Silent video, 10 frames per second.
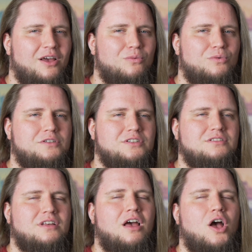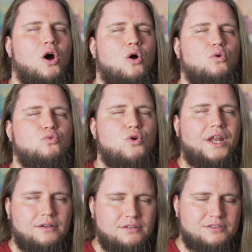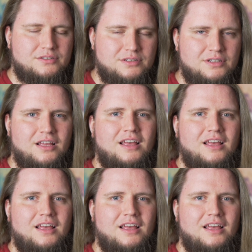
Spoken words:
which is horrendous.